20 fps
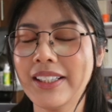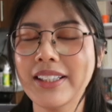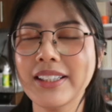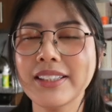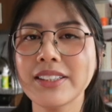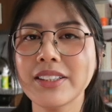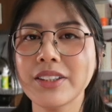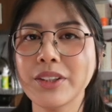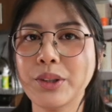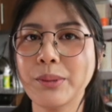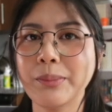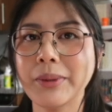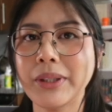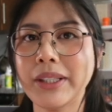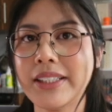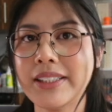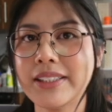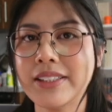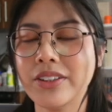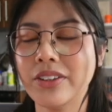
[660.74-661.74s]
it's a little bit
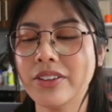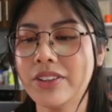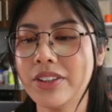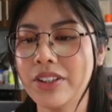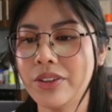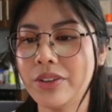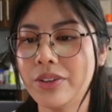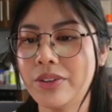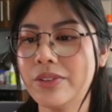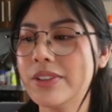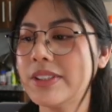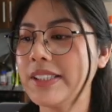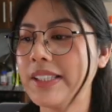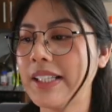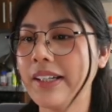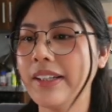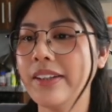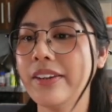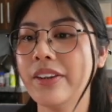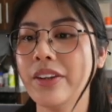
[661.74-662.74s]
easier to use
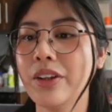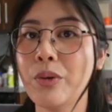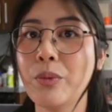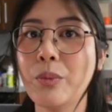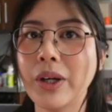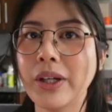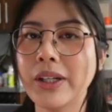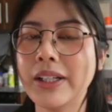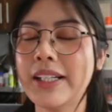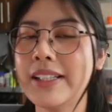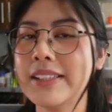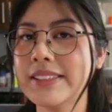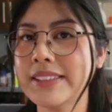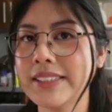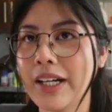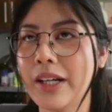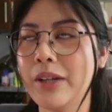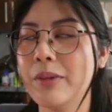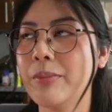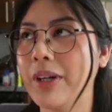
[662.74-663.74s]
than the one
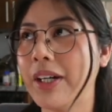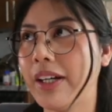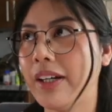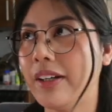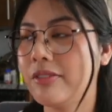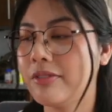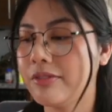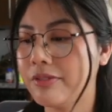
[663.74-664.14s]
inside my